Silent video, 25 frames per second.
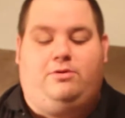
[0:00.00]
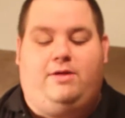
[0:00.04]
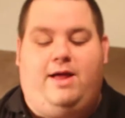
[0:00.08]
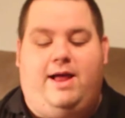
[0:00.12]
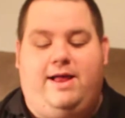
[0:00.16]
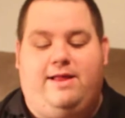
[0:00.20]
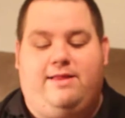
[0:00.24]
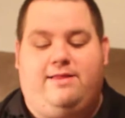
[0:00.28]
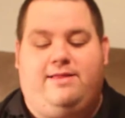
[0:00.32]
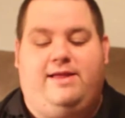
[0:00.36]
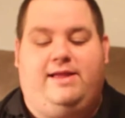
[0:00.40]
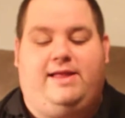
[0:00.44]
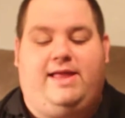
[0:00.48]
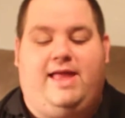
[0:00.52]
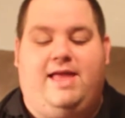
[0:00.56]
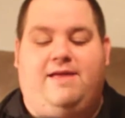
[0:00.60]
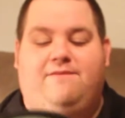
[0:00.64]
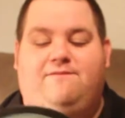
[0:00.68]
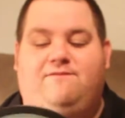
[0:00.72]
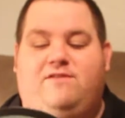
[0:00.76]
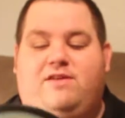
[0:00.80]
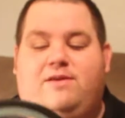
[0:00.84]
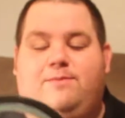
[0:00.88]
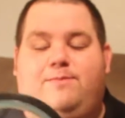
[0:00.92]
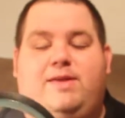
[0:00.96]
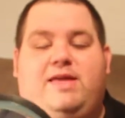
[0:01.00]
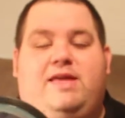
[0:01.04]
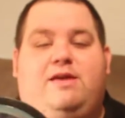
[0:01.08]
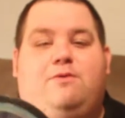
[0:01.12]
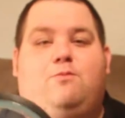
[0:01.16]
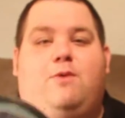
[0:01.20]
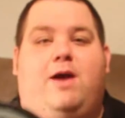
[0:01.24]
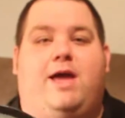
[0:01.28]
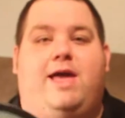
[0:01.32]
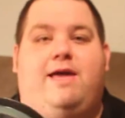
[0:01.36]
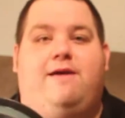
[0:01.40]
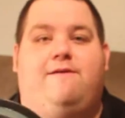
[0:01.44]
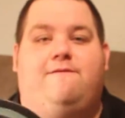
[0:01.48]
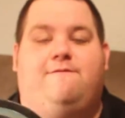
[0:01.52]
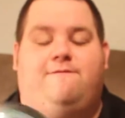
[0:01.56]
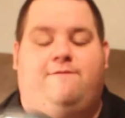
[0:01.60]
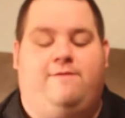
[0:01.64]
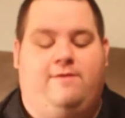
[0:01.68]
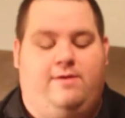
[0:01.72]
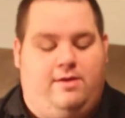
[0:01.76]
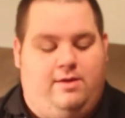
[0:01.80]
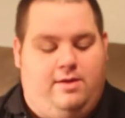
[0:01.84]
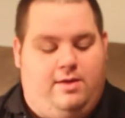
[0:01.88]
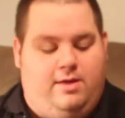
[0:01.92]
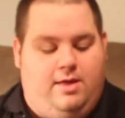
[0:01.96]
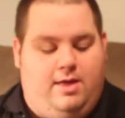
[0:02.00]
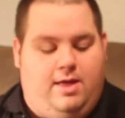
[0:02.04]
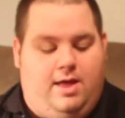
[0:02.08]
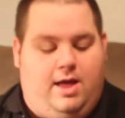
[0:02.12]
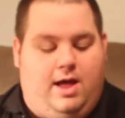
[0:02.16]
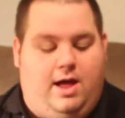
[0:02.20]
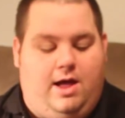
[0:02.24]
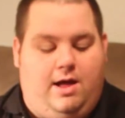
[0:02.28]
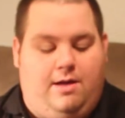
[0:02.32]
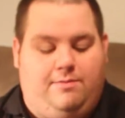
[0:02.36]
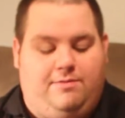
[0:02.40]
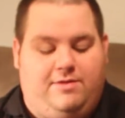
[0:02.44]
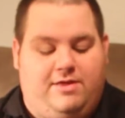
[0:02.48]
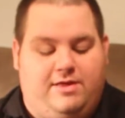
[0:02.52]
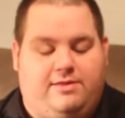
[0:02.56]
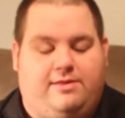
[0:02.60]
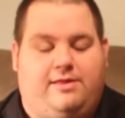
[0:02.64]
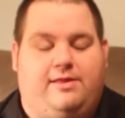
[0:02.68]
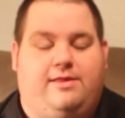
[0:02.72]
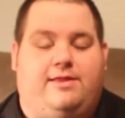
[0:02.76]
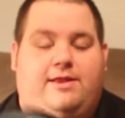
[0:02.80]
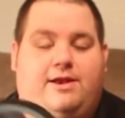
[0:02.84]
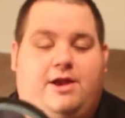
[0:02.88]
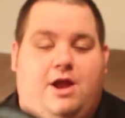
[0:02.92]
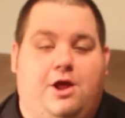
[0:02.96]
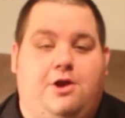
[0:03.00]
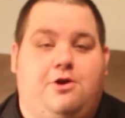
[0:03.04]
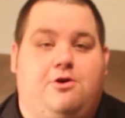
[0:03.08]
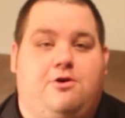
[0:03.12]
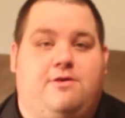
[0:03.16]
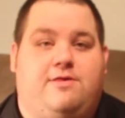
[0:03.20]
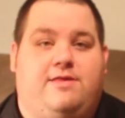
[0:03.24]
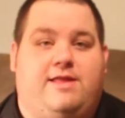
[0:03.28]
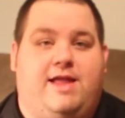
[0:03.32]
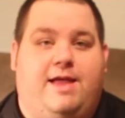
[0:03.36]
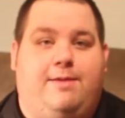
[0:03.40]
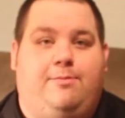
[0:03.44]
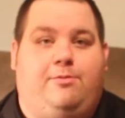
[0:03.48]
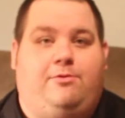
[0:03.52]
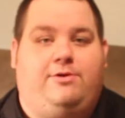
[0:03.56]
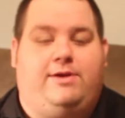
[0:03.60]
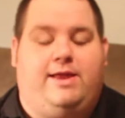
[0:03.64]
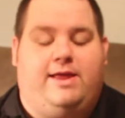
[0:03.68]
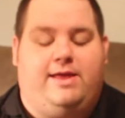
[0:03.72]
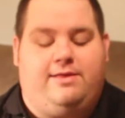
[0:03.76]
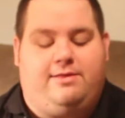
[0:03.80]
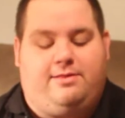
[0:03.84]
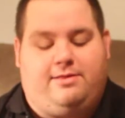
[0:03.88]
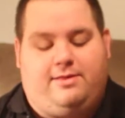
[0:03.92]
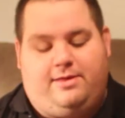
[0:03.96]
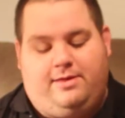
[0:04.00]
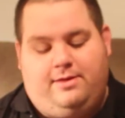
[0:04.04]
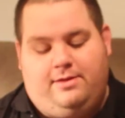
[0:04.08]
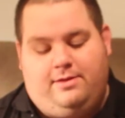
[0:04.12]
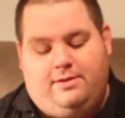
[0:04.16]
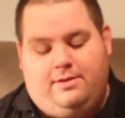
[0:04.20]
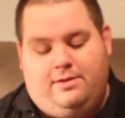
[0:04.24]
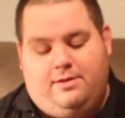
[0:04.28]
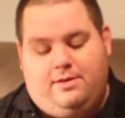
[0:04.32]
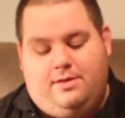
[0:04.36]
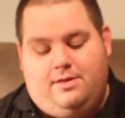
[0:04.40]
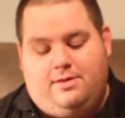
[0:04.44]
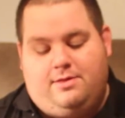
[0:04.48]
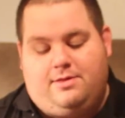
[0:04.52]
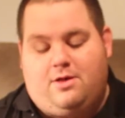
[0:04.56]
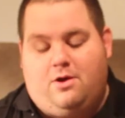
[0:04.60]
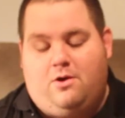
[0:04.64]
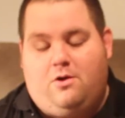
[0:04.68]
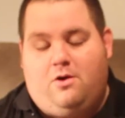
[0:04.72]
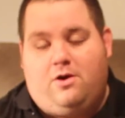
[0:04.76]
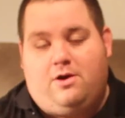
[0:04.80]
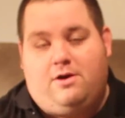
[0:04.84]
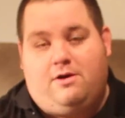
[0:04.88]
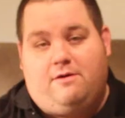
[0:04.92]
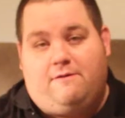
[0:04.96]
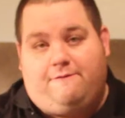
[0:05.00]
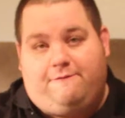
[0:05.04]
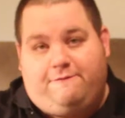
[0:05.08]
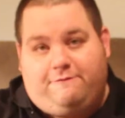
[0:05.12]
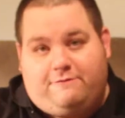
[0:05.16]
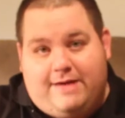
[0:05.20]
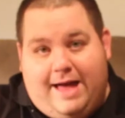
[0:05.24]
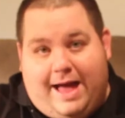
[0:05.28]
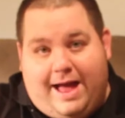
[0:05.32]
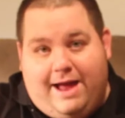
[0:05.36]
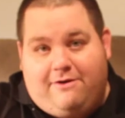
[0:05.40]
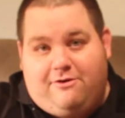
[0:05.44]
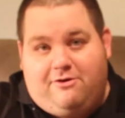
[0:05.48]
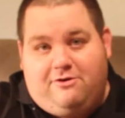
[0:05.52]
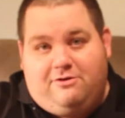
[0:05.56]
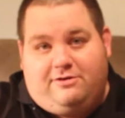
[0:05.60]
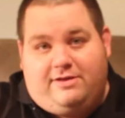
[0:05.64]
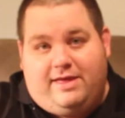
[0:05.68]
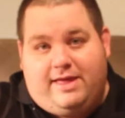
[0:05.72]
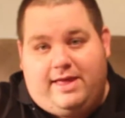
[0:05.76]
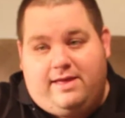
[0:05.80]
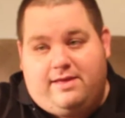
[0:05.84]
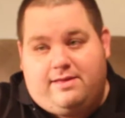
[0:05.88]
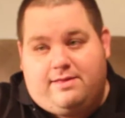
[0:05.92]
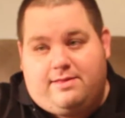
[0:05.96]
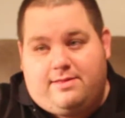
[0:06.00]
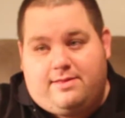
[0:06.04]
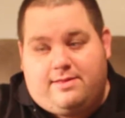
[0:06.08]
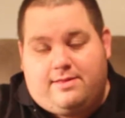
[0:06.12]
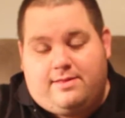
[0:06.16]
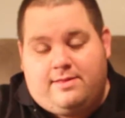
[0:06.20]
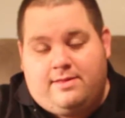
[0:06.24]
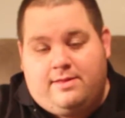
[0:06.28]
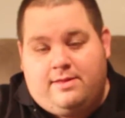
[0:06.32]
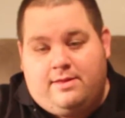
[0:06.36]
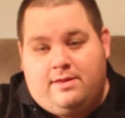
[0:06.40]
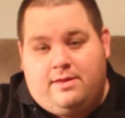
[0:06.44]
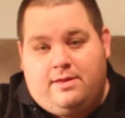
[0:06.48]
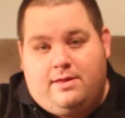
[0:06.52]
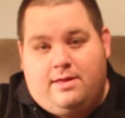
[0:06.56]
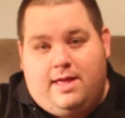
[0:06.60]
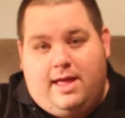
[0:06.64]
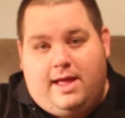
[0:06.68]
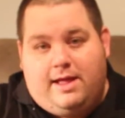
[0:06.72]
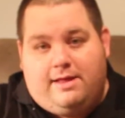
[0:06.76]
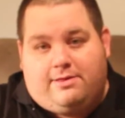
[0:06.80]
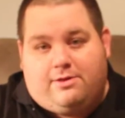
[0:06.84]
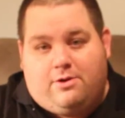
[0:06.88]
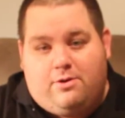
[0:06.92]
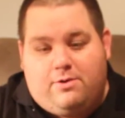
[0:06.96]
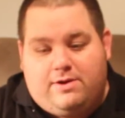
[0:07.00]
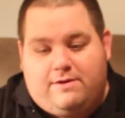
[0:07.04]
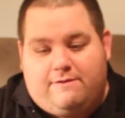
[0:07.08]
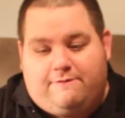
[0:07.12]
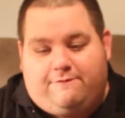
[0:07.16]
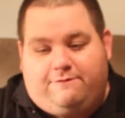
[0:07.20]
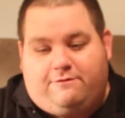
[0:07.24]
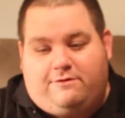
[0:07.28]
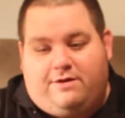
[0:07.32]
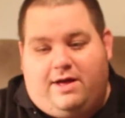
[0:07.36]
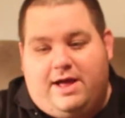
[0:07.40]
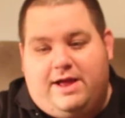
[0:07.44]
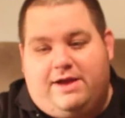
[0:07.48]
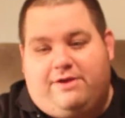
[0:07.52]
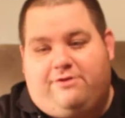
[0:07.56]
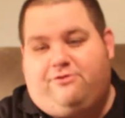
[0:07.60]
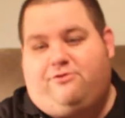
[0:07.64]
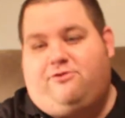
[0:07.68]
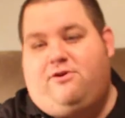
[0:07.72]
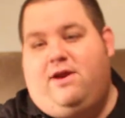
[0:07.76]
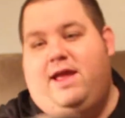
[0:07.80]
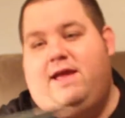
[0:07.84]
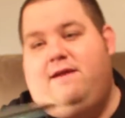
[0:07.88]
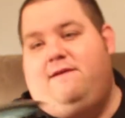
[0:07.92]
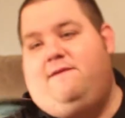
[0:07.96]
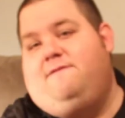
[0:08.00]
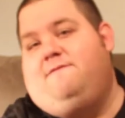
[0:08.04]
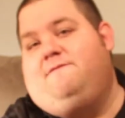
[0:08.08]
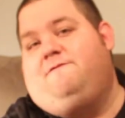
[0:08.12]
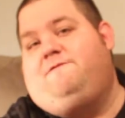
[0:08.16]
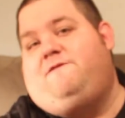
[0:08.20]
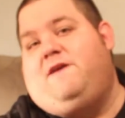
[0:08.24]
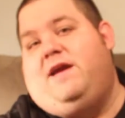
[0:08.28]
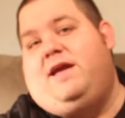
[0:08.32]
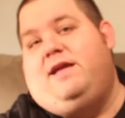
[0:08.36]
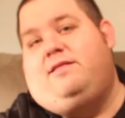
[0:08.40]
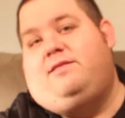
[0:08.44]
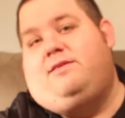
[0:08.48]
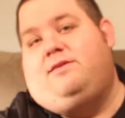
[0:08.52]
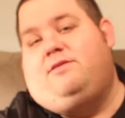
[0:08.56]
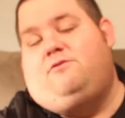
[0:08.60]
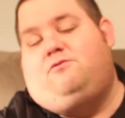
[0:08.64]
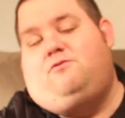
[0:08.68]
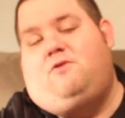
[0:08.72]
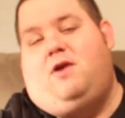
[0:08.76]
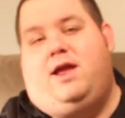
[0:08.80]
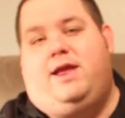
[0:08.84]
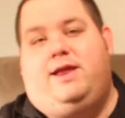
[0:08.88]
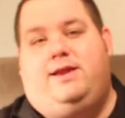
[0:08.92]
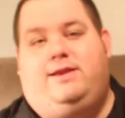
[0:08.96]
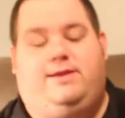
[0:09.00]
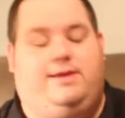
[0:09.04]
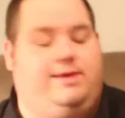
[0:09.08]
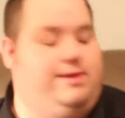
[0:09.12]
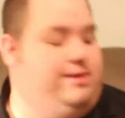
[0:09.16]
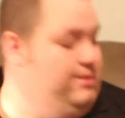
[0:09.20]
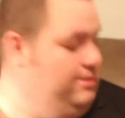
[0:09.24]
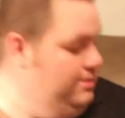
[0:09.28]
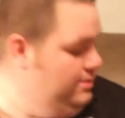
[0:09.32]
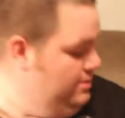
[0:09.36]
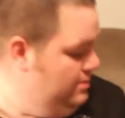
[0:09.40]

Plastic MVP Wave. This is an understable disc, so on a flat release, it's going to fly straight and fade to the right.